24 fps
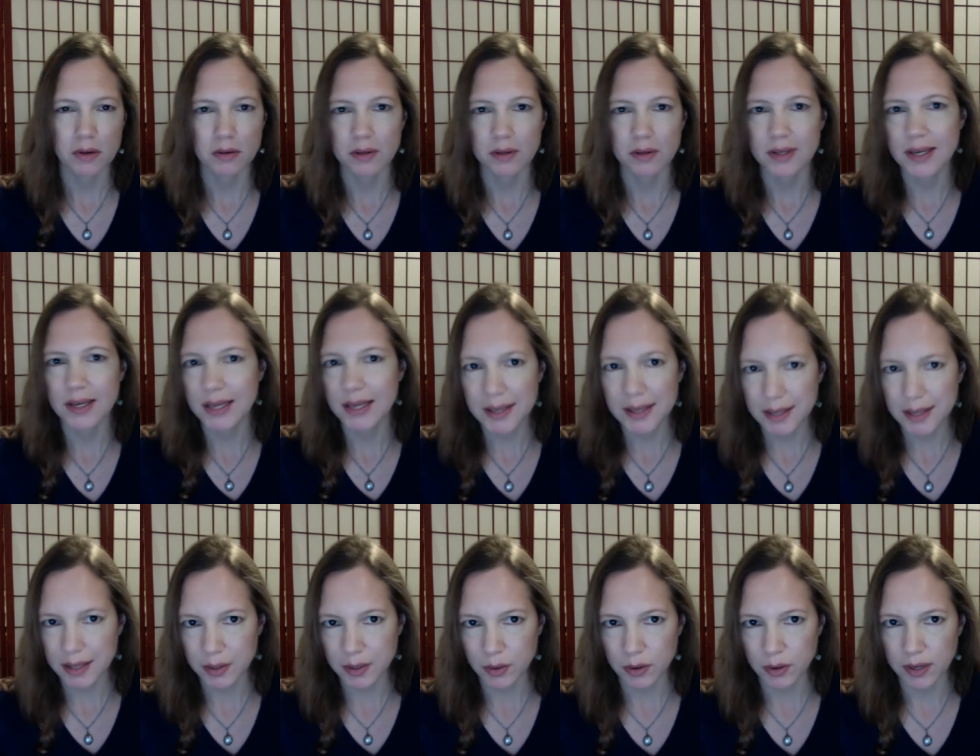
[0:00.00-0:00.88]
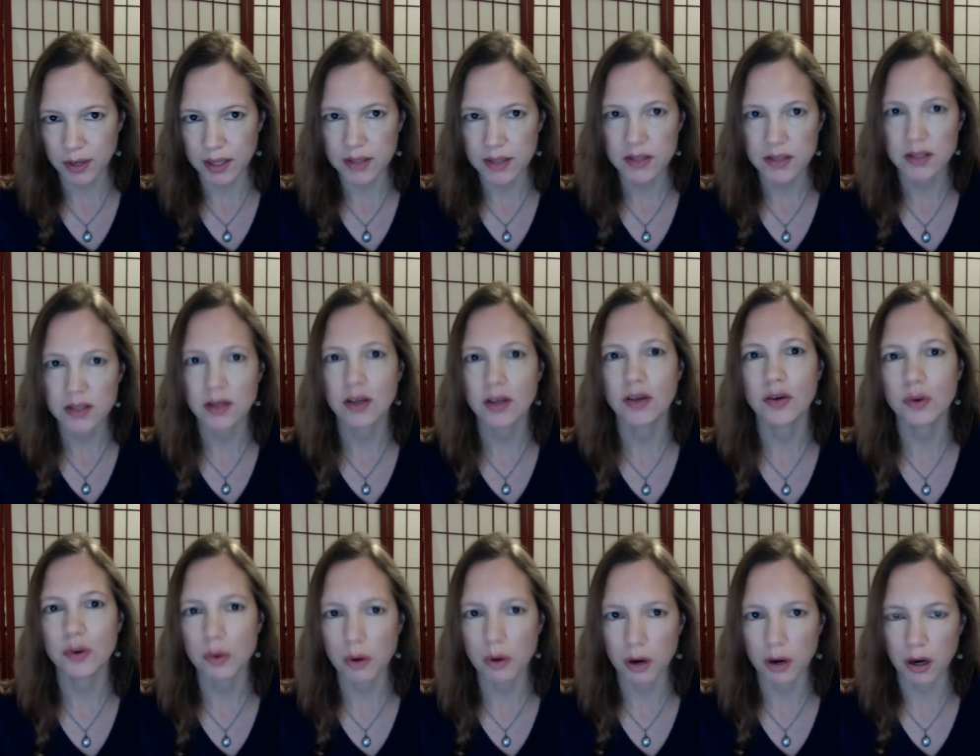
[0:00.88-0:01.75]
needy or
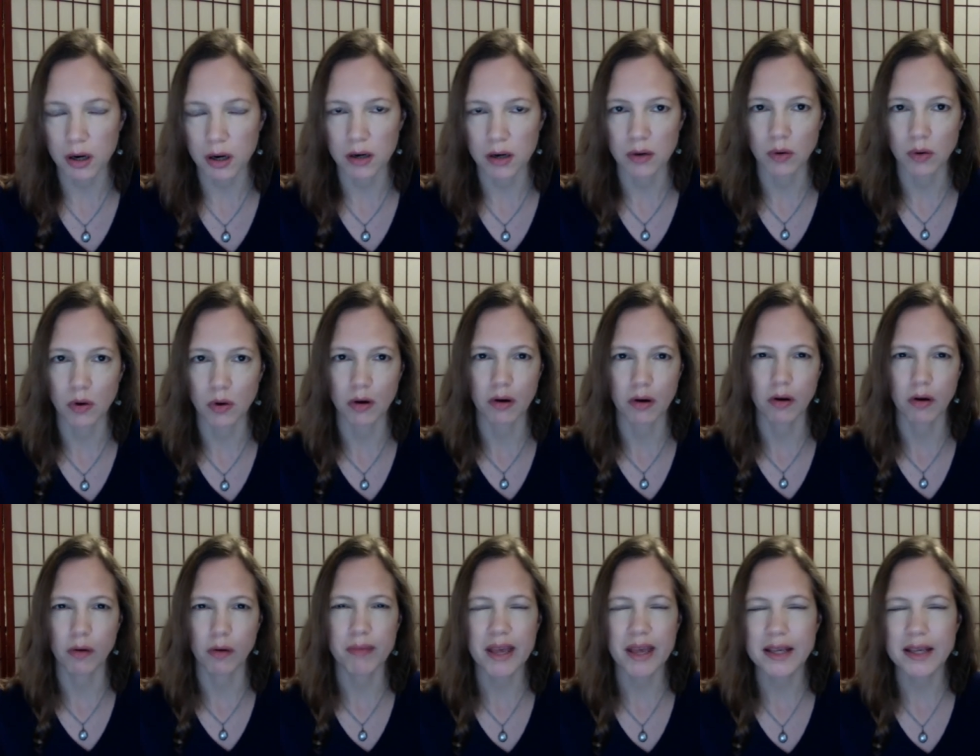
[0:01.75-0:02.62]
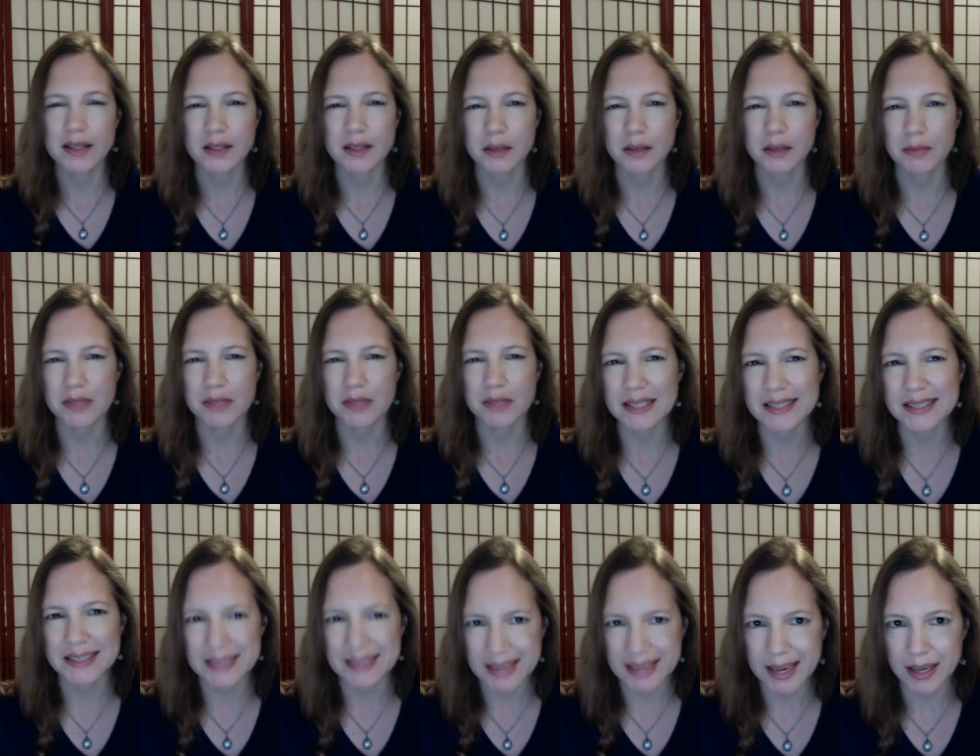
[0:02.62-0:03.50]
insecure, or makes some
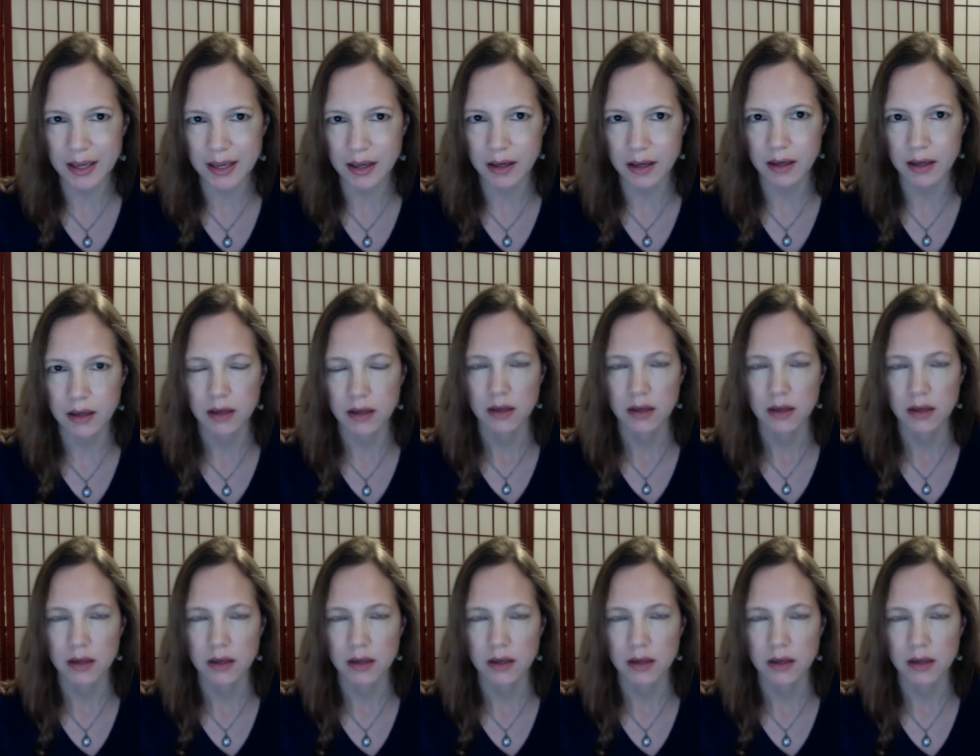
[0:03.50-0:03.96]
mistake,